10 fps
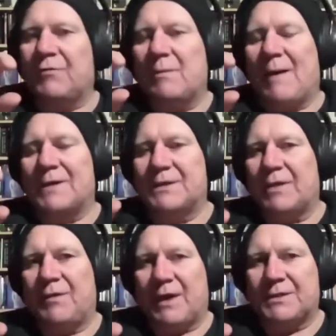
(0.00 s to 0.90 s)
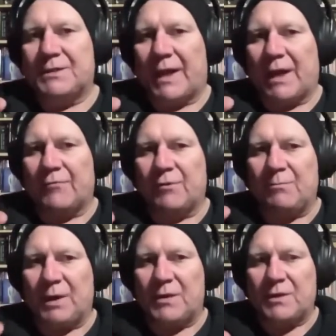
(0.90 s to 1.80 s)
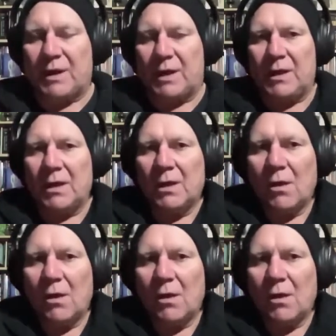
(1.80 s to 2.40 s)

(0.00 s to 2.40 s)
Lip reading: from about 10,800 BC